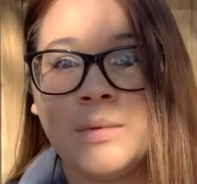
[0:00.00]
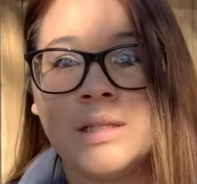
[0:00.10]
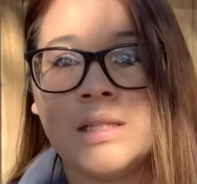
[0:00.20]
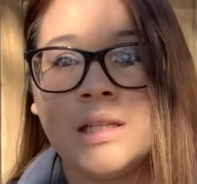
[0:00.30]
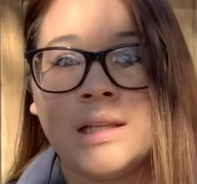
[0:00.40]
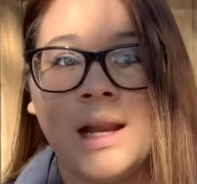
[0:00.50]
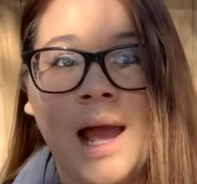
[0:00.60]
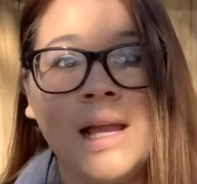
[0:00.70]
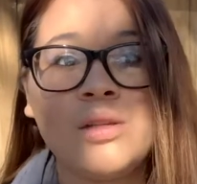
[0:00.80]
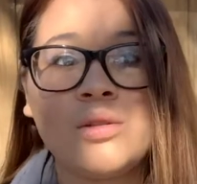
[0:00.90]
still in
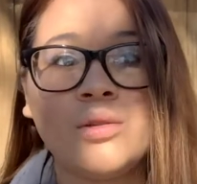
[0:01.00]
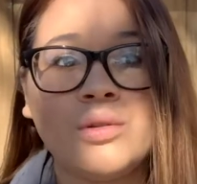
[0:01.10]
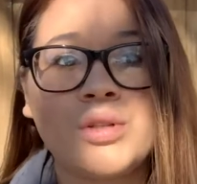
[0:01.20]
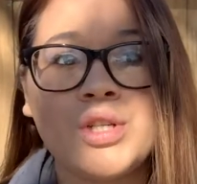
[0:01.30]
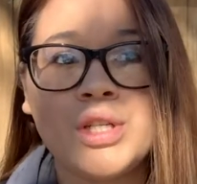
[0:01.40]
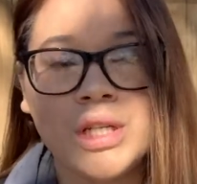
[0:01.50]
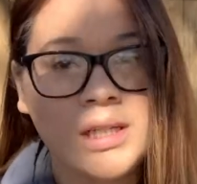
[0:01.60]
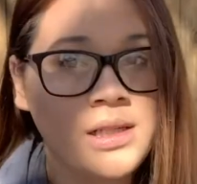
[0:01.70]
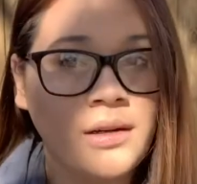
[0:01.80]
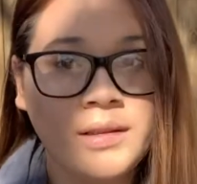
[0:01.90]
high school.
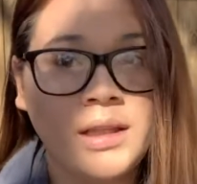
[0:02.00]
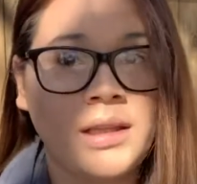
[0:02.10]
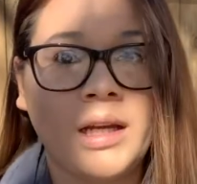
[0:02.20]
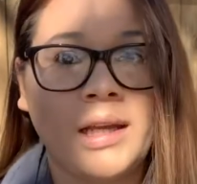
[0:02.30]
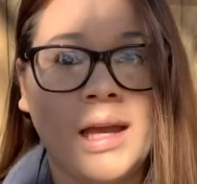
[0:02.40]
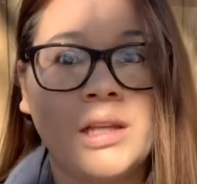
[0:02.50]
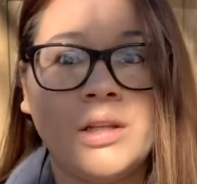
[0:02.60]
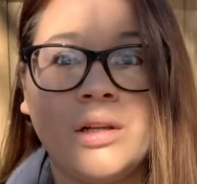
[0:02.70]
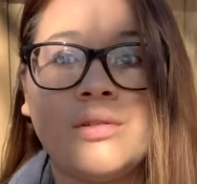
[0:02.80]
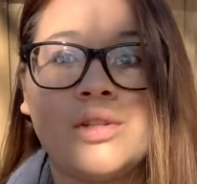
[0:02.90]
She's not really there yet, you know.